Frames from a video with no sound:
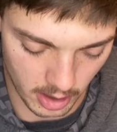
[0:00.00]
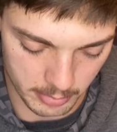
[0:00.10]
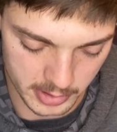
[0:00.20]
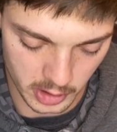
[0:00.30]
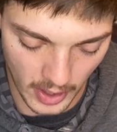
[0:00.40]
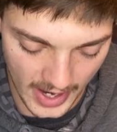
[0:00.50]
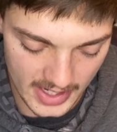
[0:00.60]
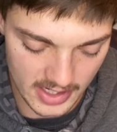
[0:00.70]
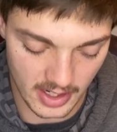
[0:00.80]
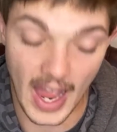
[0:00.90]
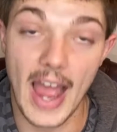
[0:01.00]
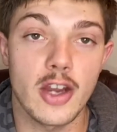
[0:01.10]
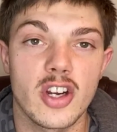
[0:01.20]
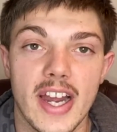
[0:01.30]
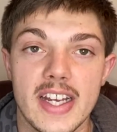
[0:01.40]
So any high
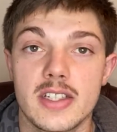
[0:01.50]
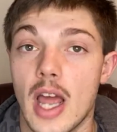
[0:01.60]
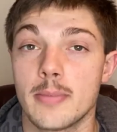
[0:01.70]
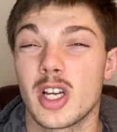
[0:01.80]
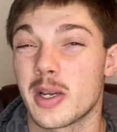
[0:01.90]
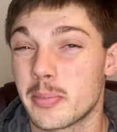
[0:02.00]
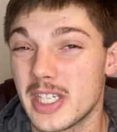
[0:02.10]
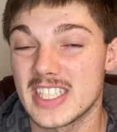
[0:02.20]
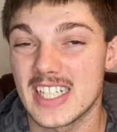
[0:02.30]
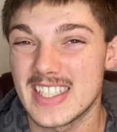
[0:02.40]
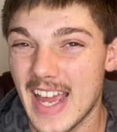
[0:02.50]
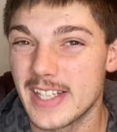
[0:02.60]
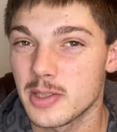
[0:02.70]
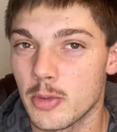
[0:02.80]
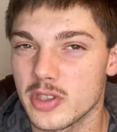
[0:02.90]
grade, I'm talking PSA
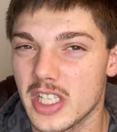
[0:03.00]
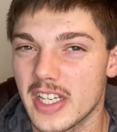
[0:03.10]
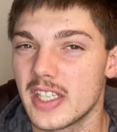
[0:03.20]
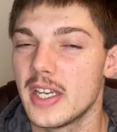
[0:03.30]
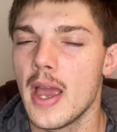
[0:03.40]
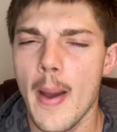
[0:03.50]
10s most likely,